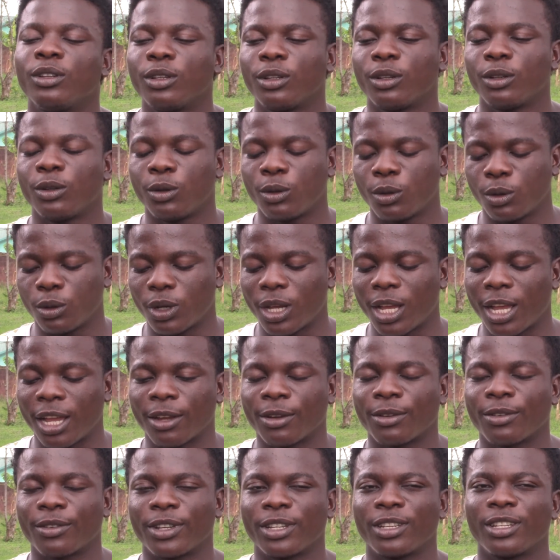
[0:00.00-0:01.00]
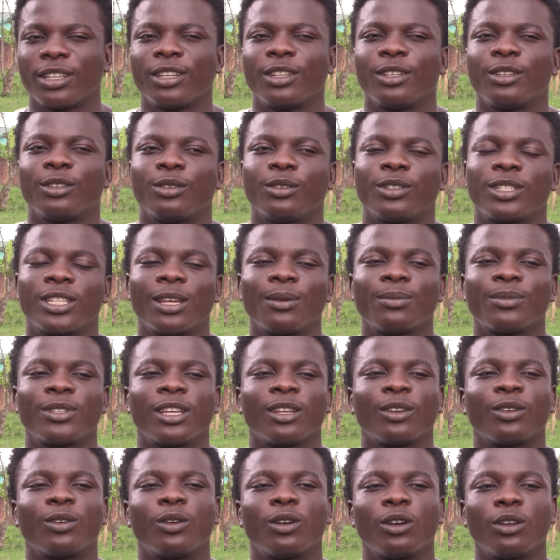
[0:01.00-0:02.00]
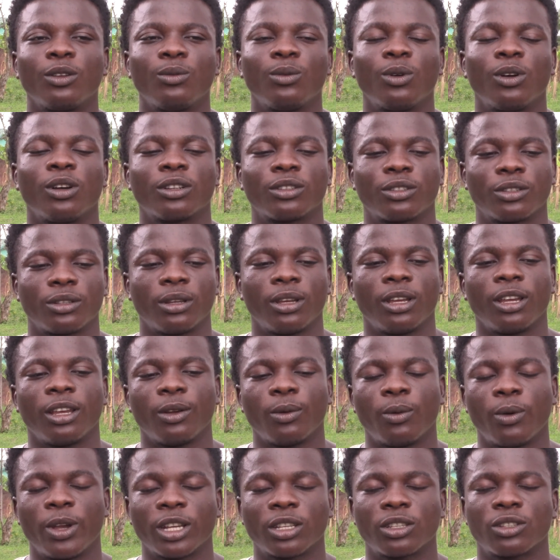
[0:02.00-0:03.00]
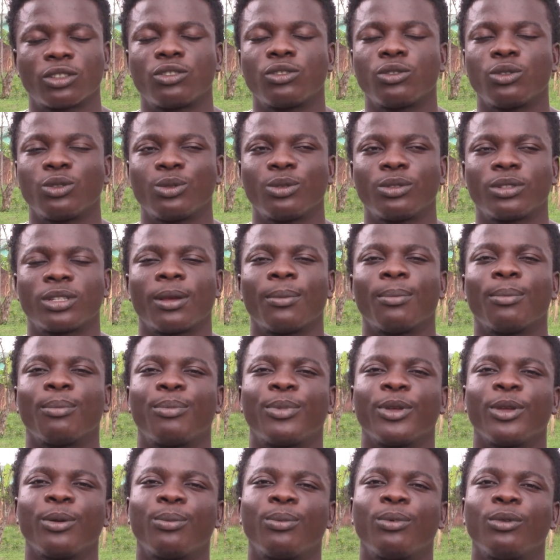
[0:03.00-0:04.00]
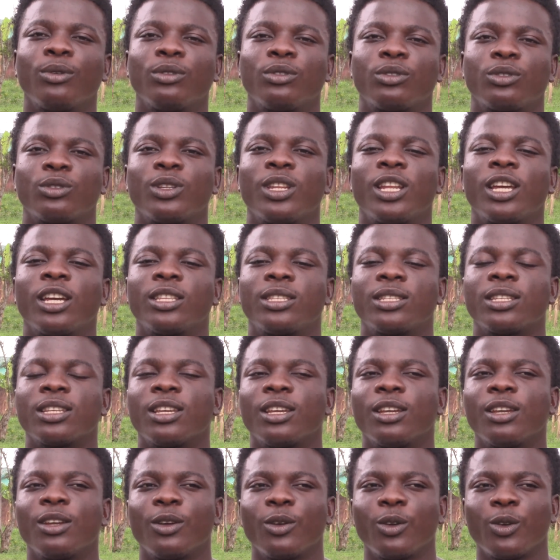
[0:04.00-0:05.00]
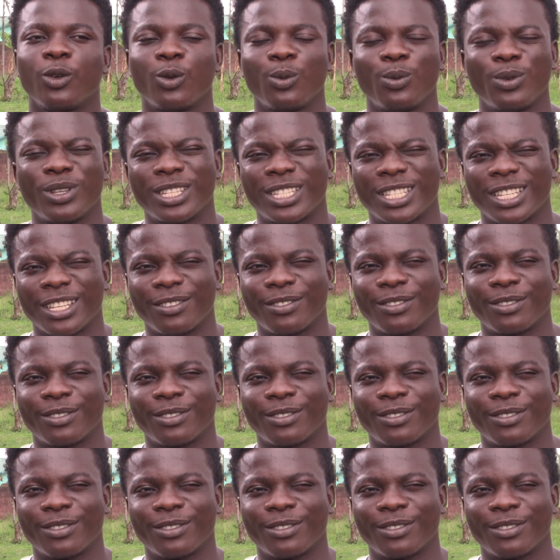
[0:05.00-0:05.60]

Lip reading: go hungry. So sometimes God works through some people so that you will be saved.